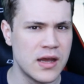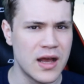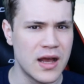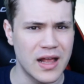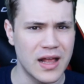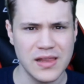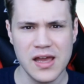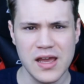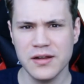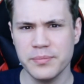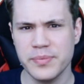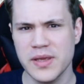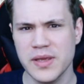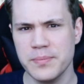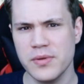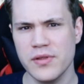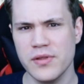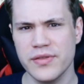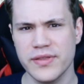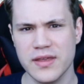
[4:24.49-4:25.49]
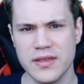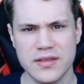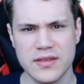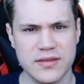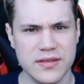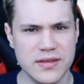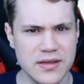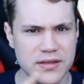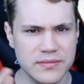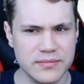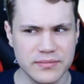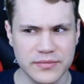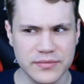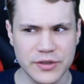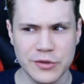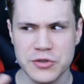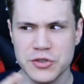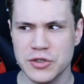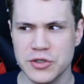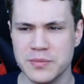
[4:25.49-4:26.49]
A lot of people think that
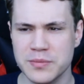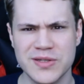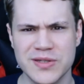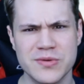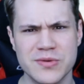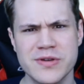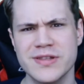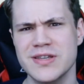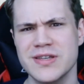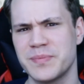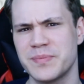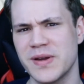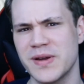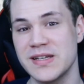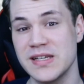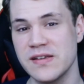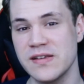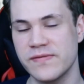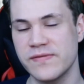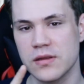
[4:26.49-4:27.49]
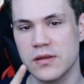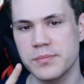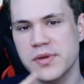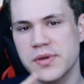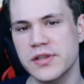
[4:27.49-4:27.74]
you should be doing this by default,